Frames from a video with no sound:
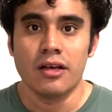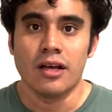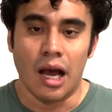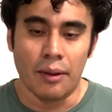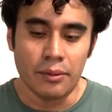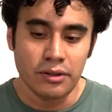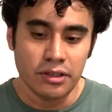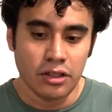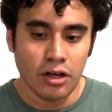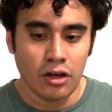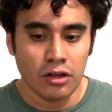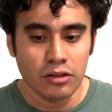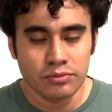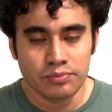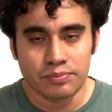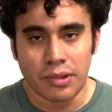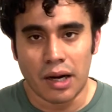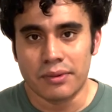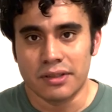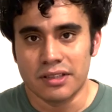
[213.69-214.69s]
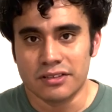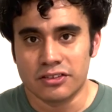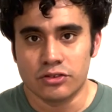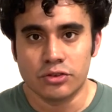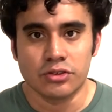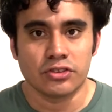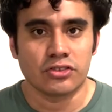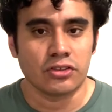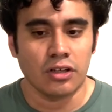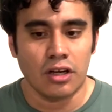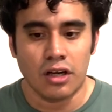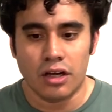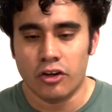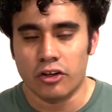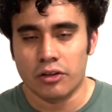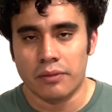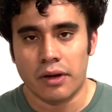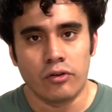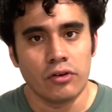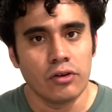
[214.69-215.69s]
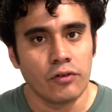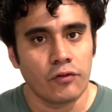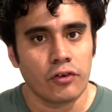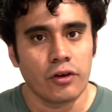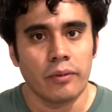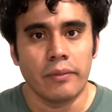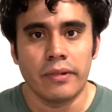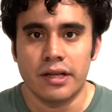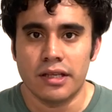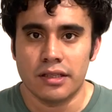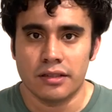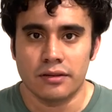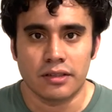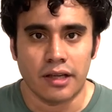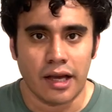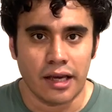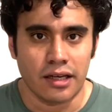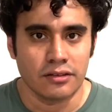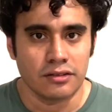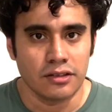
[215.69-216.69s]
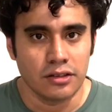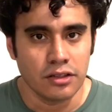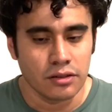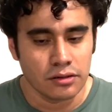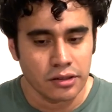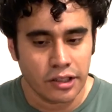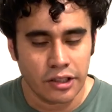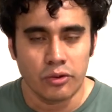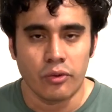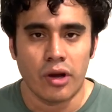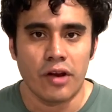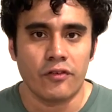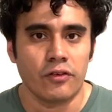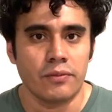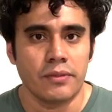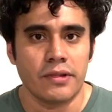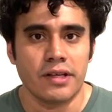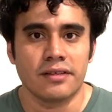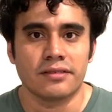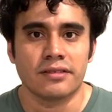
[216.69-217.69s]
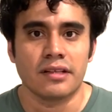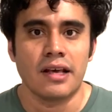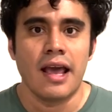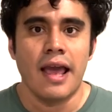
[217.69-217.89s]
I'm going to go probably listen to a song, go to my room for a minute, kind of, get away from this.